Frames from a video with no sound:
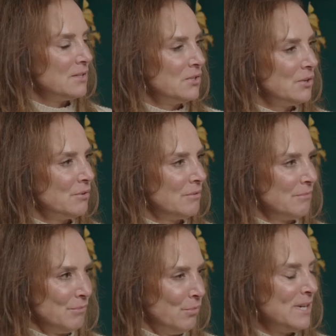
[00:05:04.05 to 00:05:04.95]
so
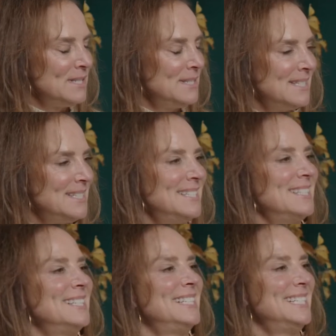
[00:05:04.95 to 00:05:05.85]
what does
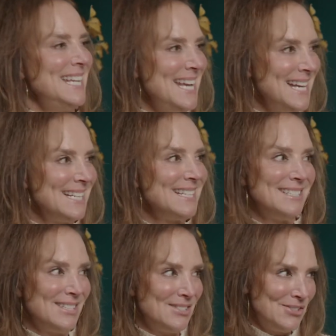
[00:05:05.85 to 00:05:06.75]
it take
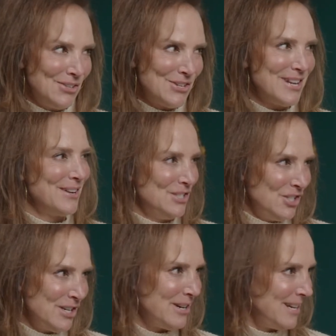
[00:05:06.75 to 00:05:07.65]
to start a
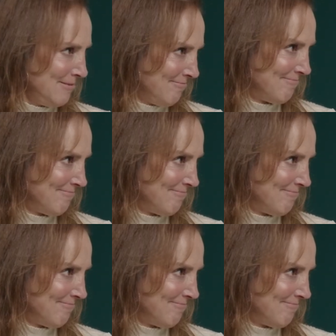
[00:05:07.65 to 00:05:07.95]
charity?